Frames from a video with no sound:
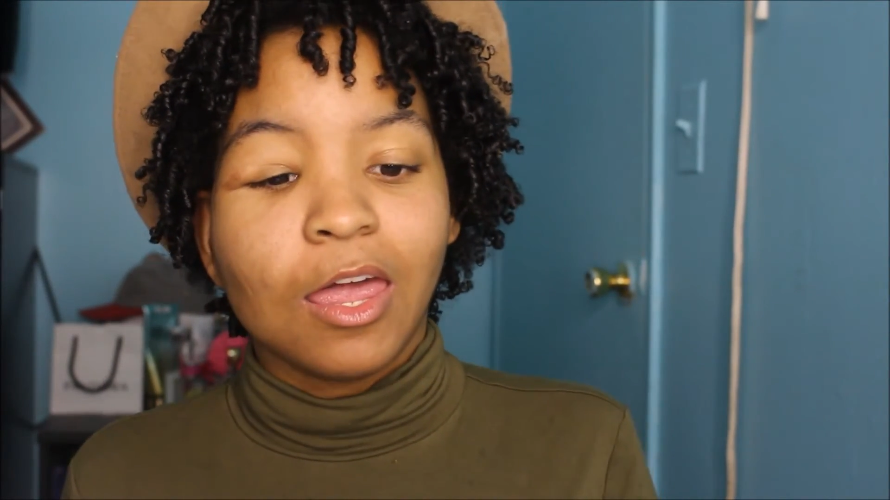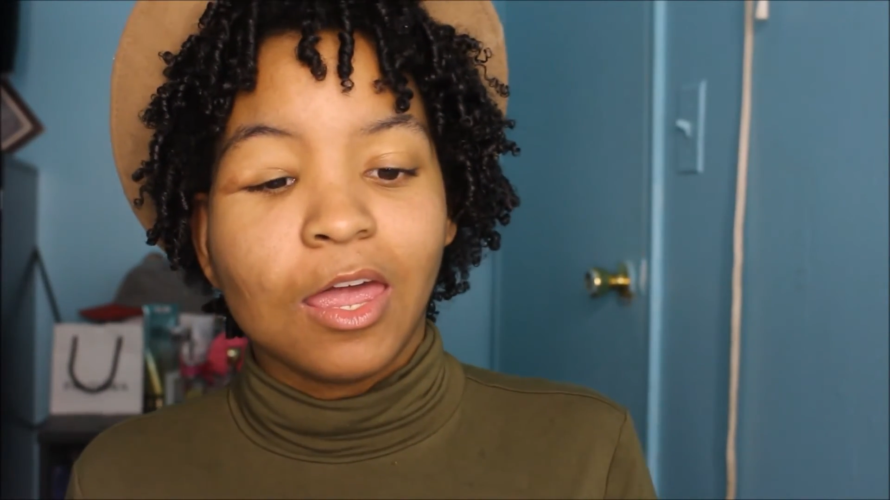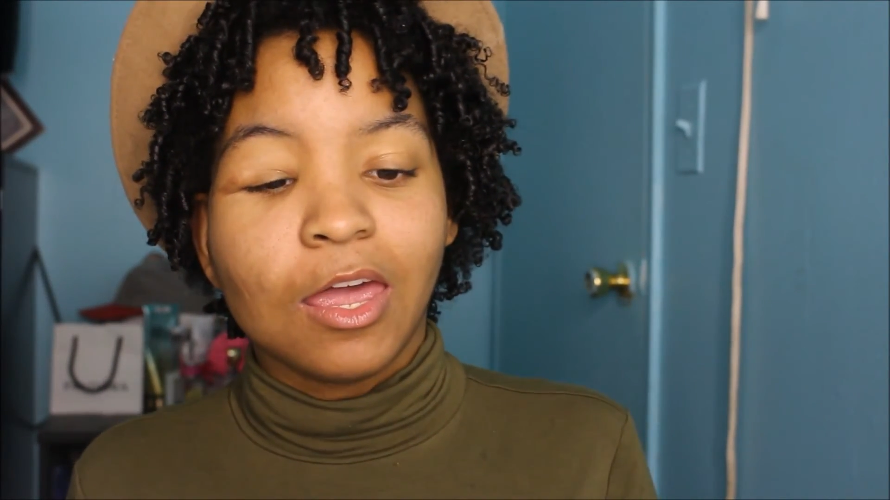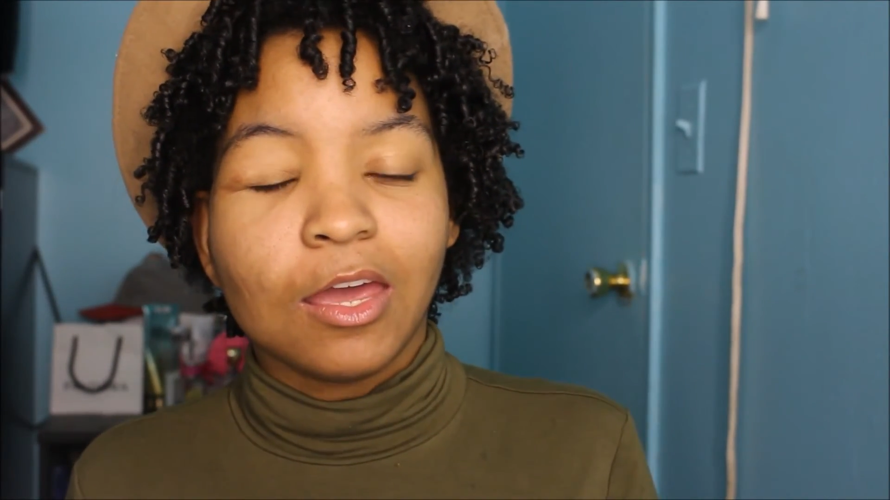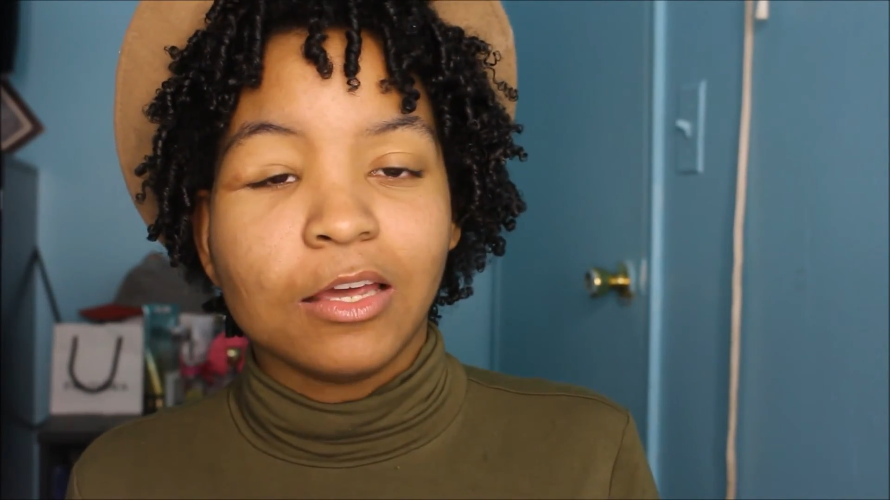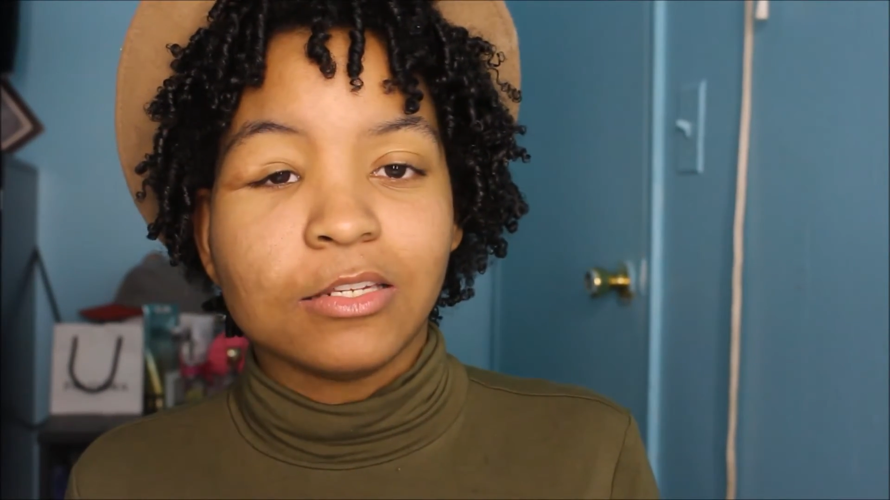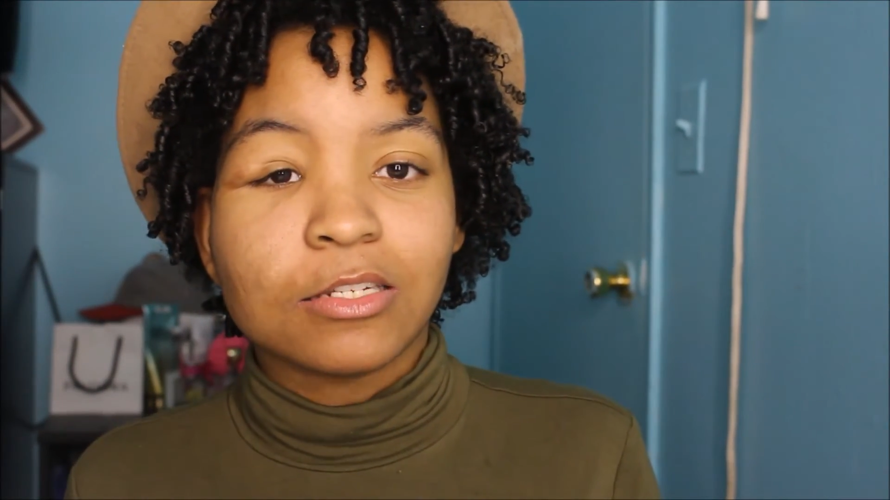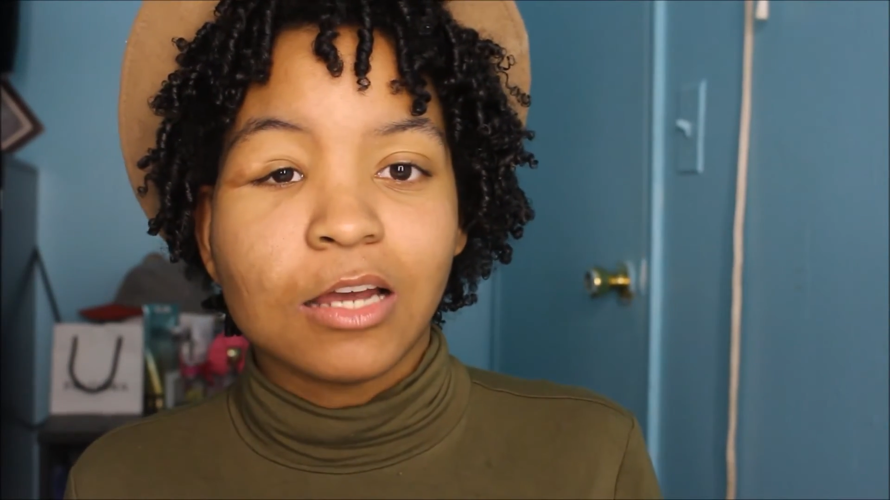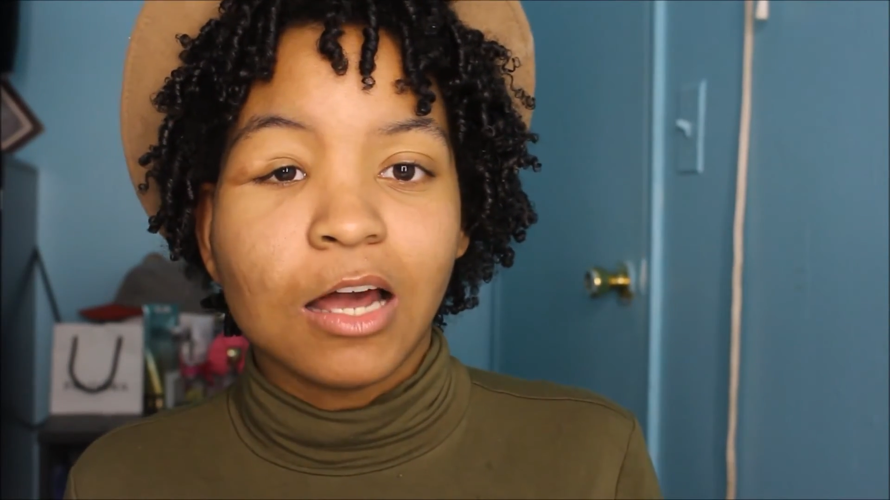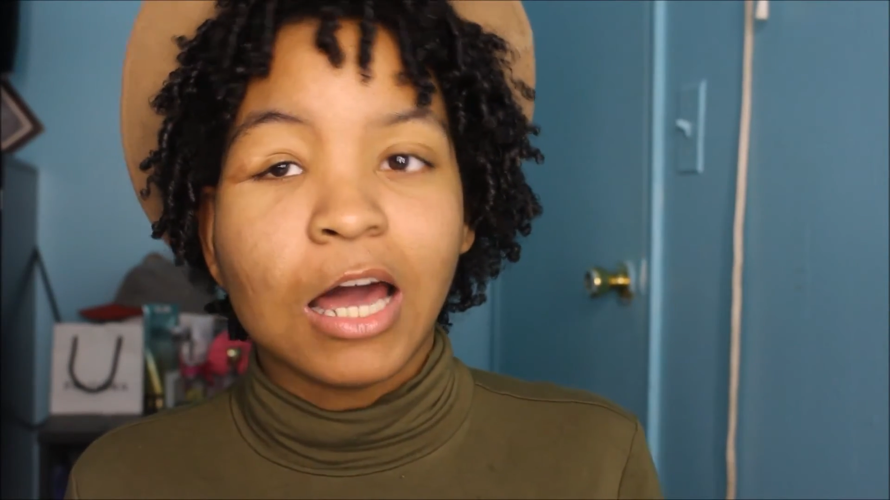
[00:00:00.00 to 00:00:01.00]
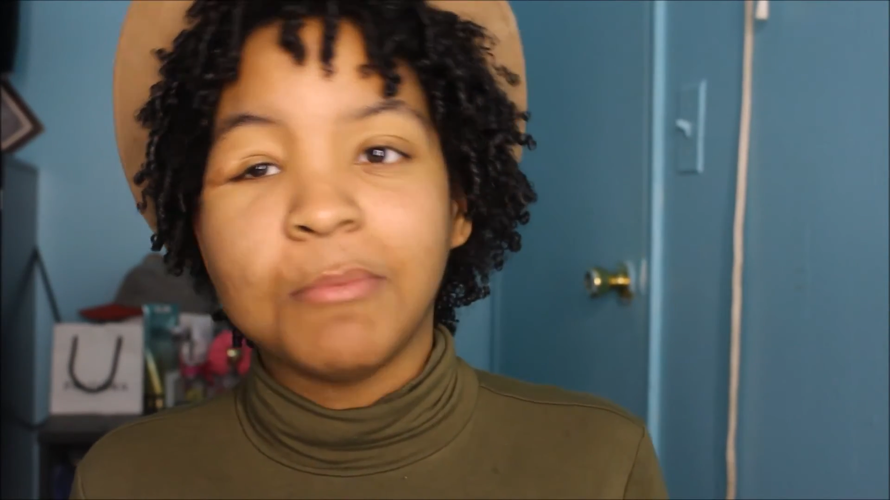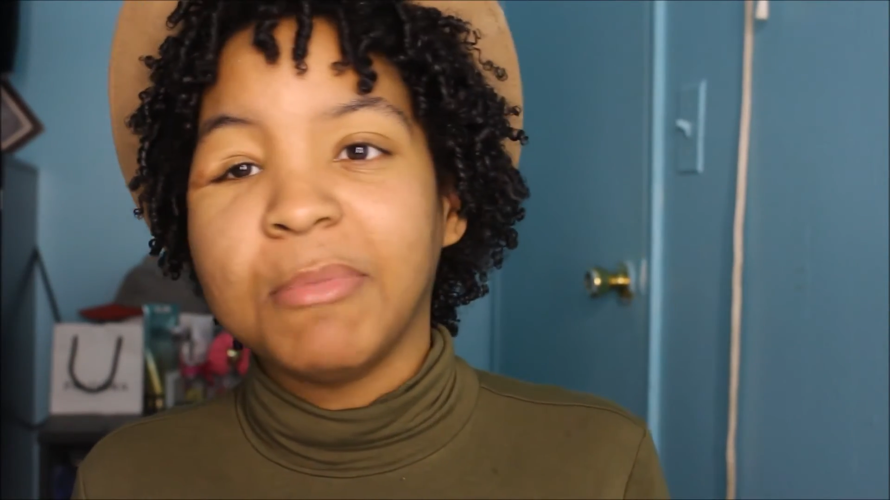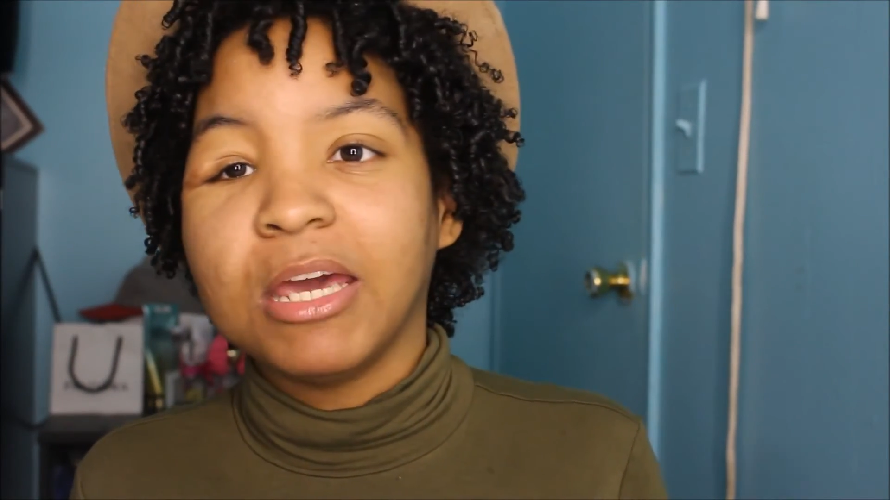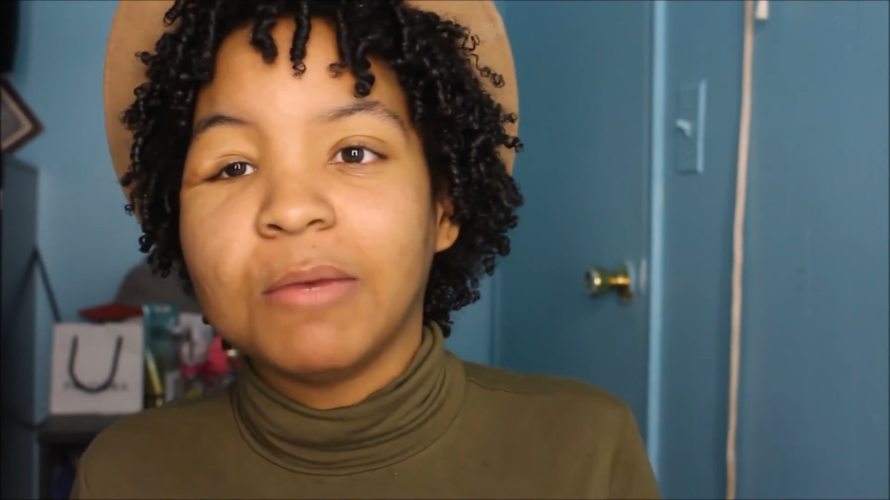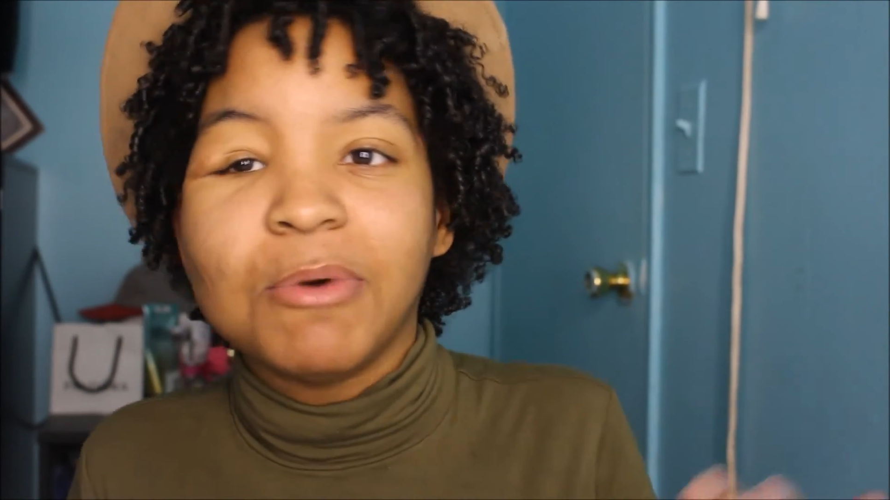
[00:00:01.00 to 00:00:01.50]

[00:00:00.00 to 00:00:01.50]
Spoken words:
and I've made